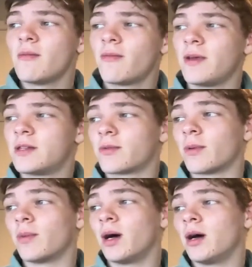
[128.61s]
Feeds
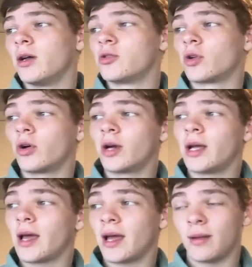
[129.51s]
from uh,
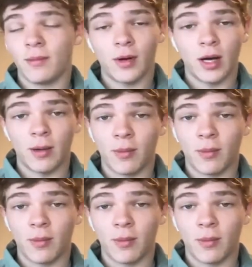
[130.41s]
Drury and uh,